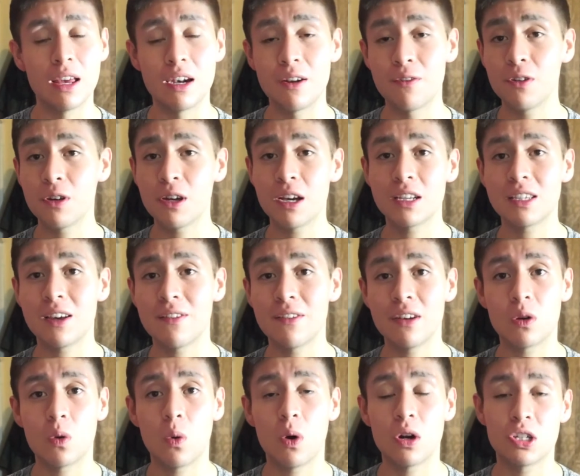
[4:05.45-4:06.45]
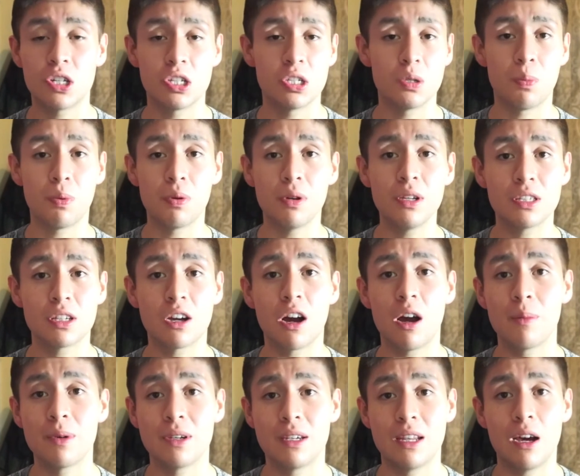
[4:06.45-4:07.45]
And if you guys have any questions, please
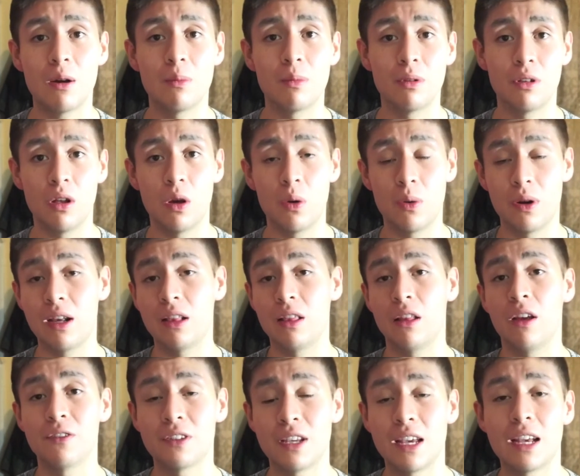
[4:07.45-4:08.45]
comment down below and I'd love